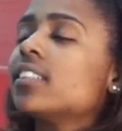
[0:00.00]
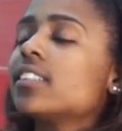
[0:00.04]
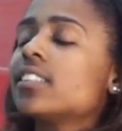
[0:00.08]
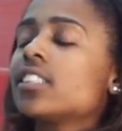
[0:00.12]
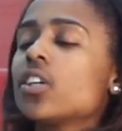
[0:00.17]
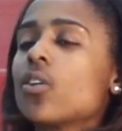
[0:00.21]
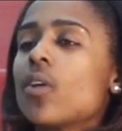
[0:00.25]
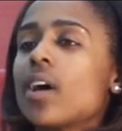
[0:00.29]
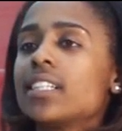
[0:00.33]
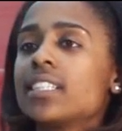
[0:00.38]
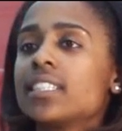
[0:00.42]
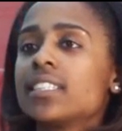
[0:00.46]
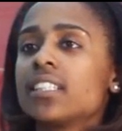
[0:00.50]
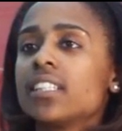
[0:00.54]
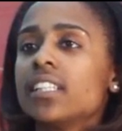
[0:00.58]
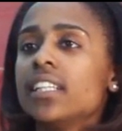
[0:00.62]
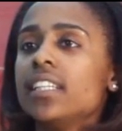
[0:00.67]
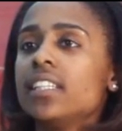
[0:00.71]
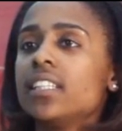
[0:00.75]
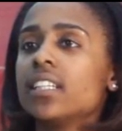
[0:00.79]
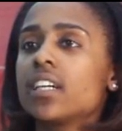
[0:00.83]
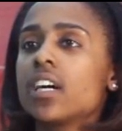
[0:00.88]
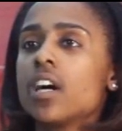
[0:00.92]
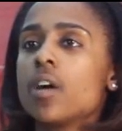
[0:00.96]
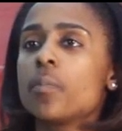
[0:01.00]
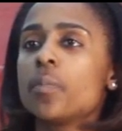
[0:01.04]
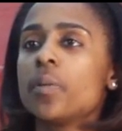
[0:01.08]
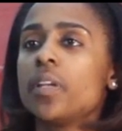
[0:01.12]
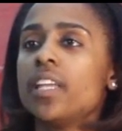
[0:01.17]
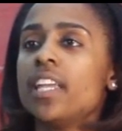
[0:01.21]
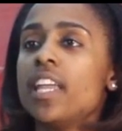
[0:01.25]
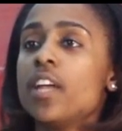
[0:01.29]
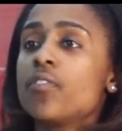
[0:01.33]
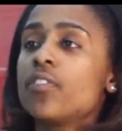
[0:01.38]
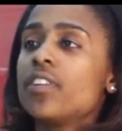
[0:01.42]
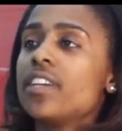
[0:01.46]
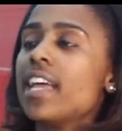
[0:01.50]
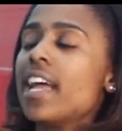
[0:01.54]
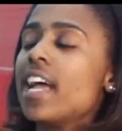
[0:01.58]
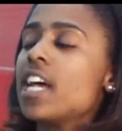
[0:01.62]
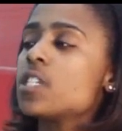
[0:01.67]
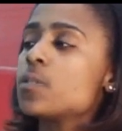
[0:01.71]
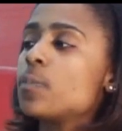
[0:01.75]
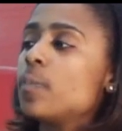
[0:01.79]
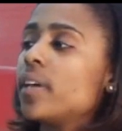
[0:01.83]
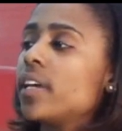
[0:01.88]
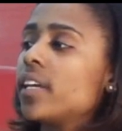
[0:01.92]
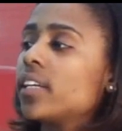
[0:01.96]
so I just lead the company in every
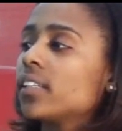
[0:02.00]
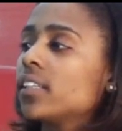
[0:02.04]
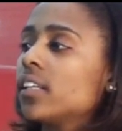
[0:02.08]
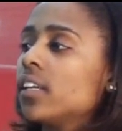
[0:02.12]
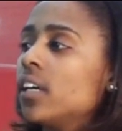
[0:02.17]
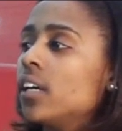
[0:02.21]
aspect,